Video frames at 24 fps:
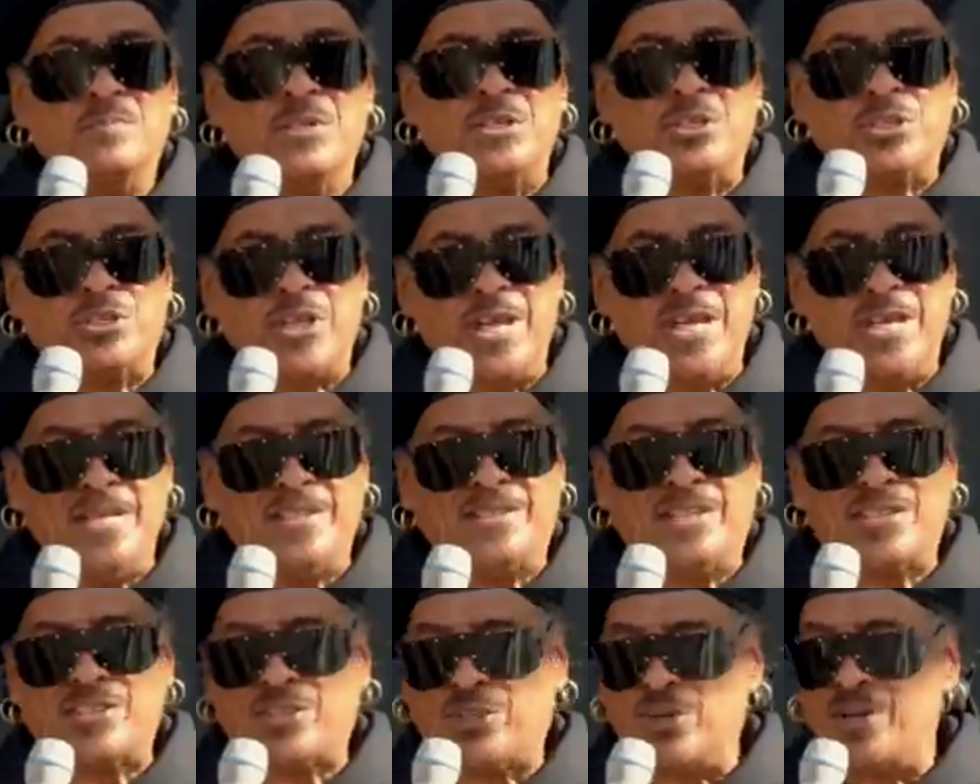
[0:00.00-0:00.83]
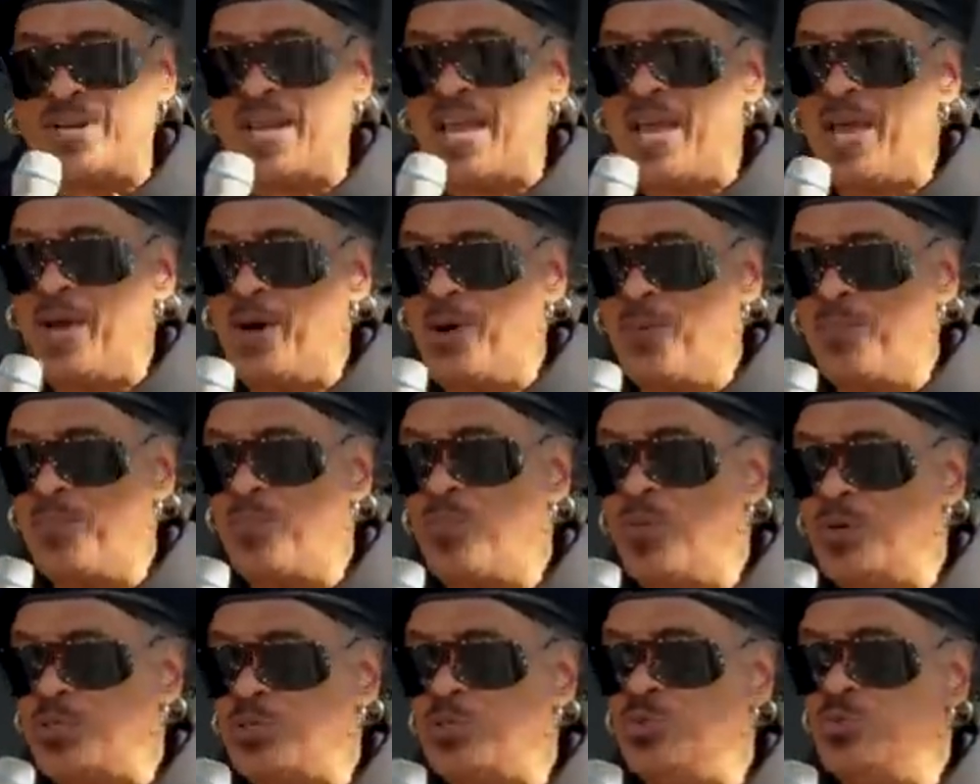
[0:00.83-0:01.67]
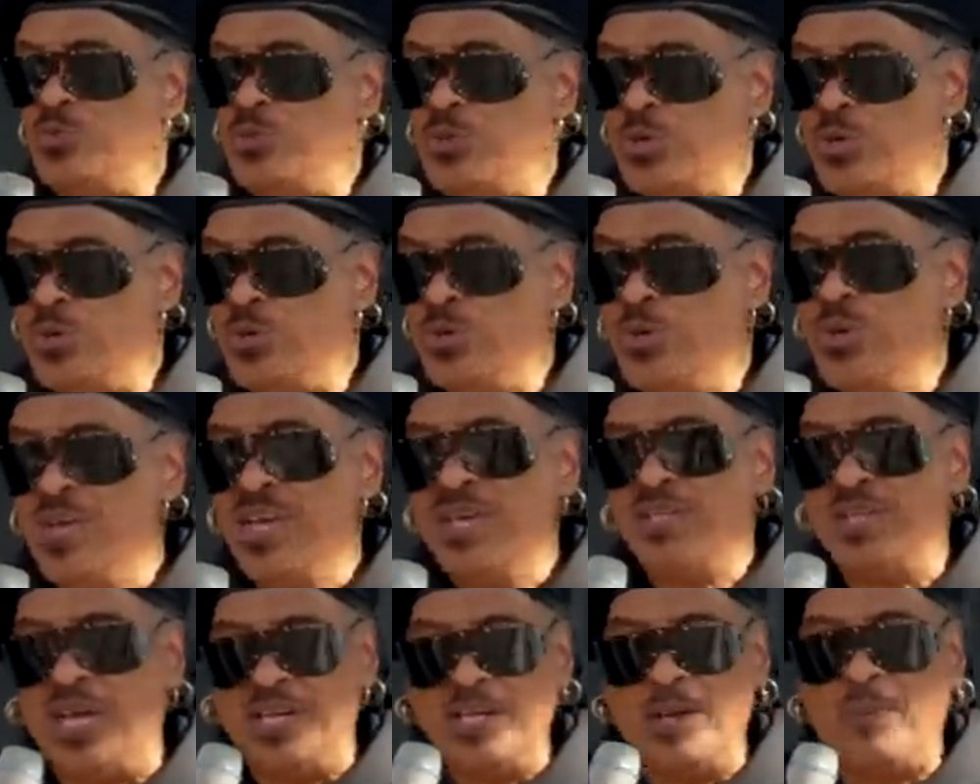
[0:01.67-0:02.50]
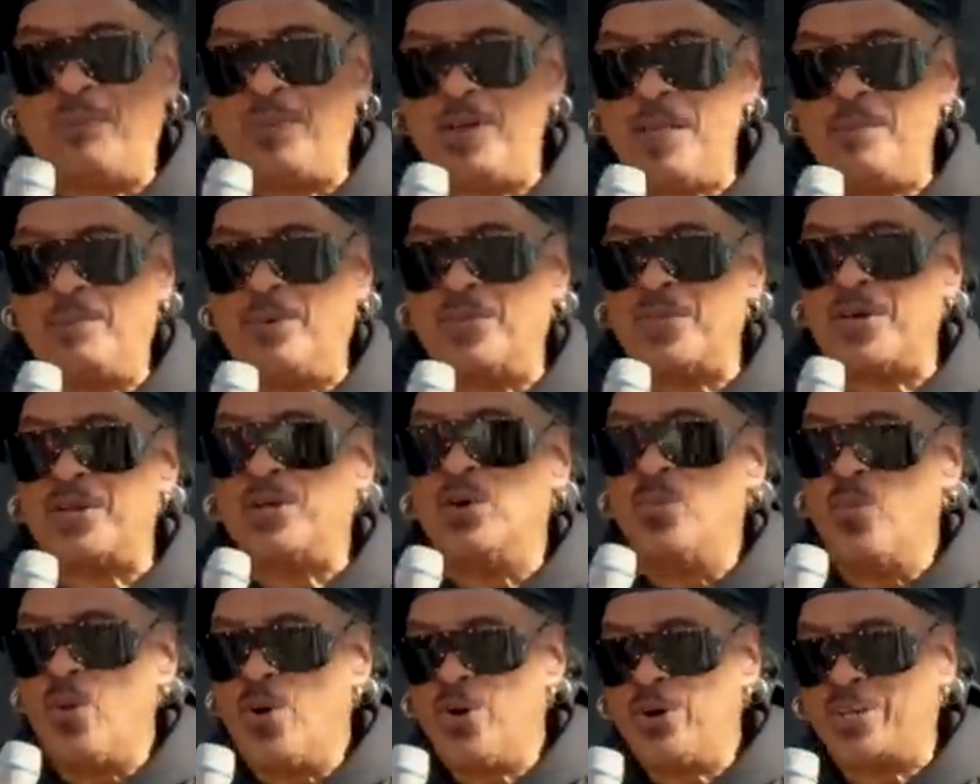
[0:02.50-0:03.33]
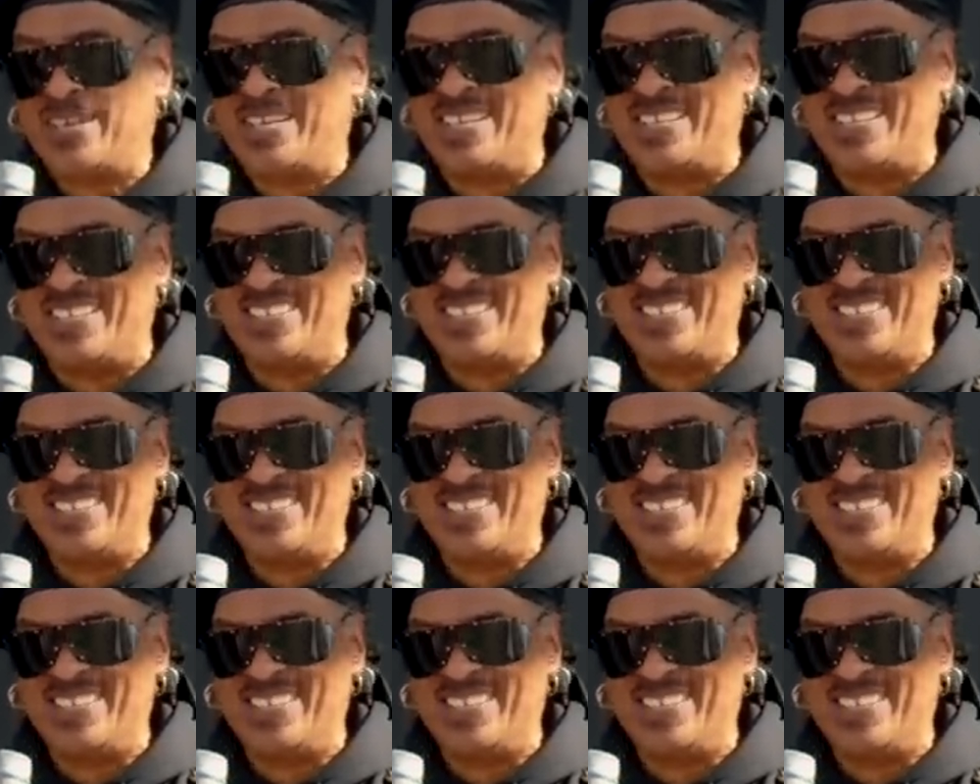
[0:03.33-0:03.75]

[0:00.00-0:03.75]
machines that's going to help what you do than the people that are working?